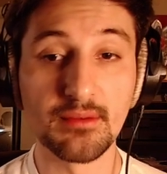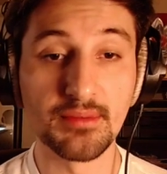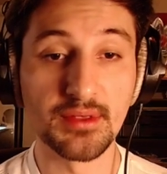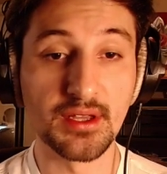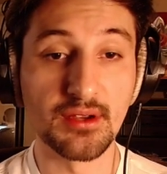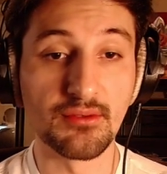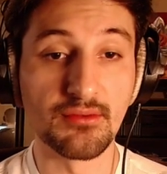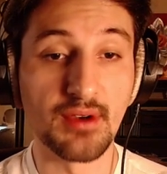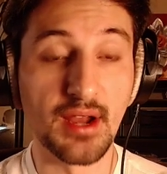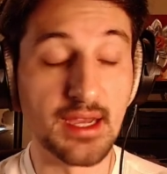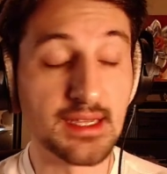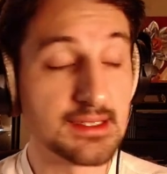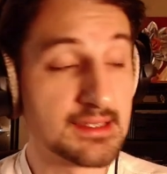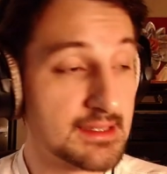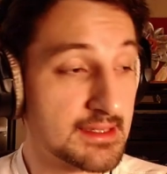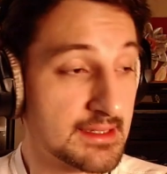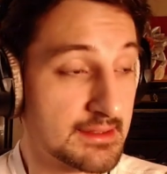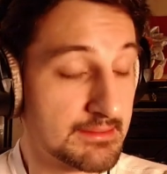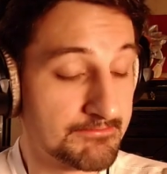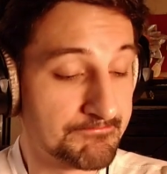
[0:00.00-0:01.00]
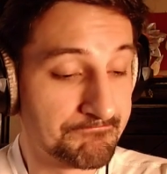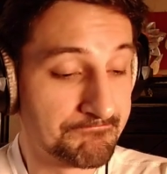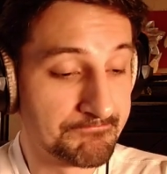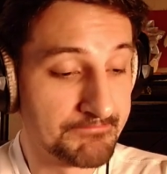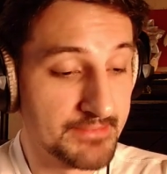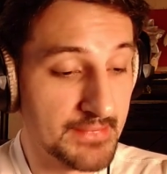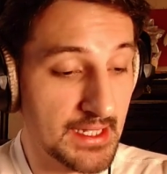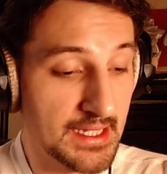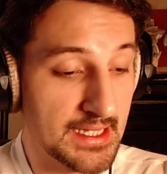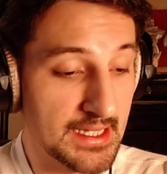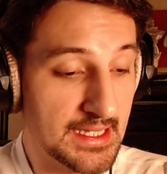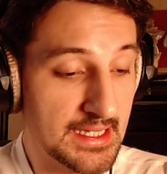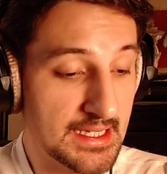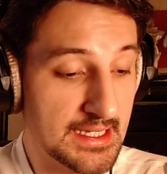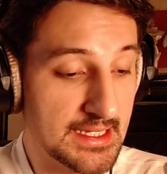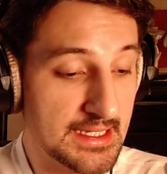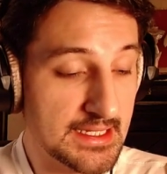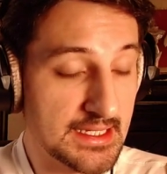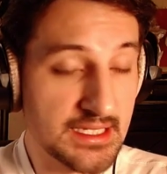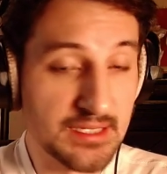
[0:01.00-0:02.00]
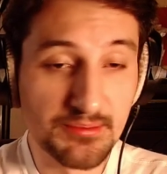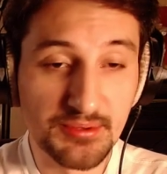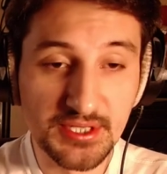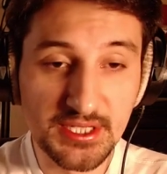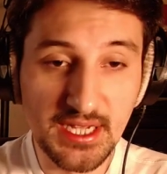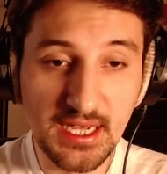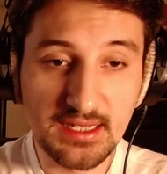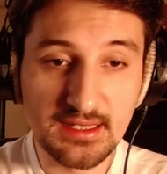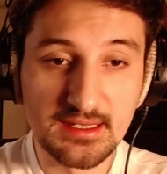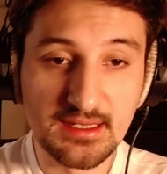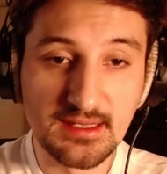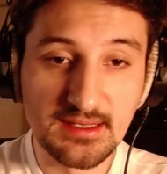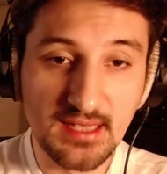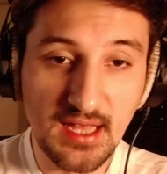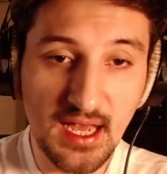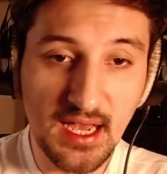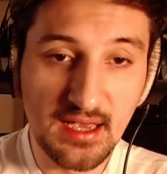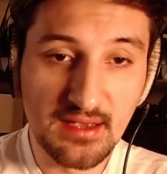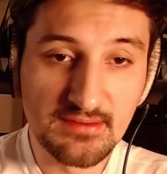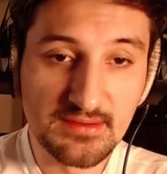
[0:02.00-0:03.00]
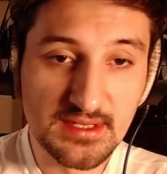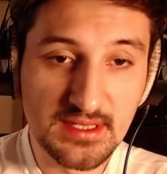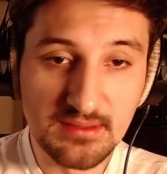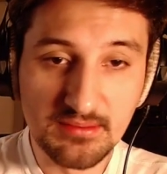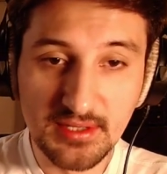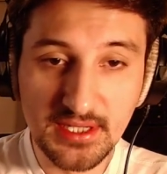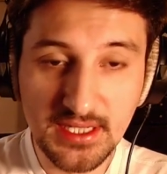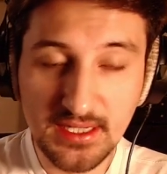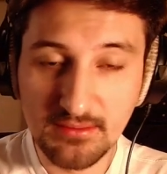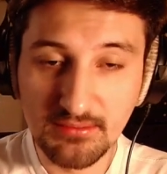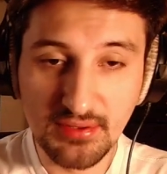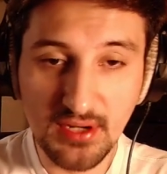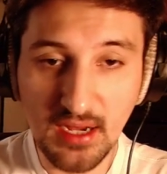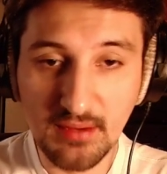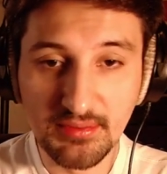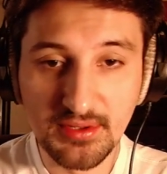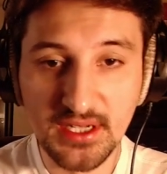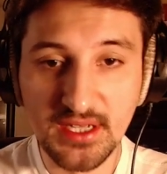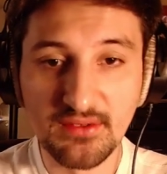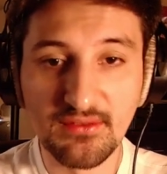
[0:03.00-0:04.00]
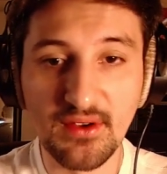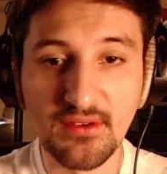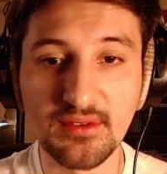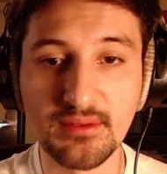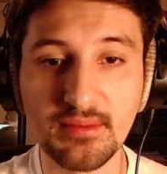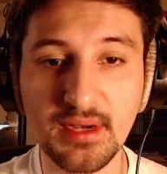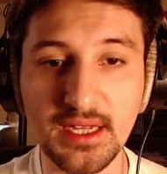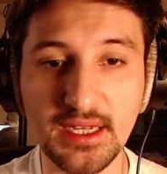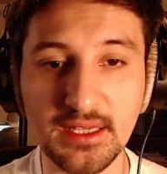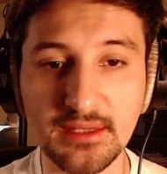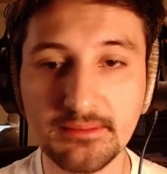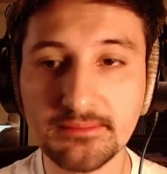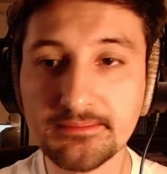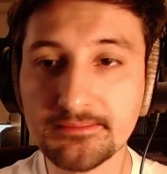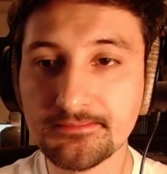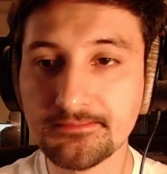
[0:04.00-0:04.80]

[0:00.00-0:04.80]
up their rights is to protect the lives, liberty, and property of everybody.